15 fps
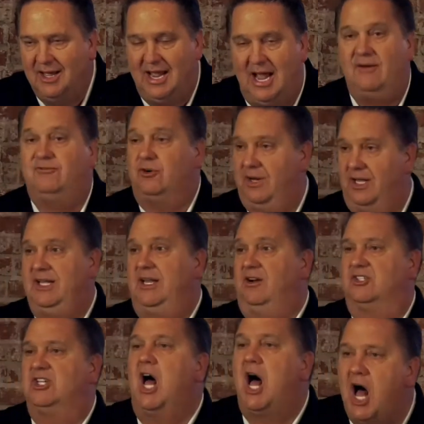After 8 years,
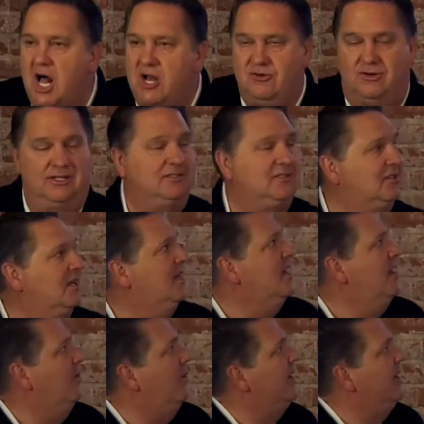hundreds. Well,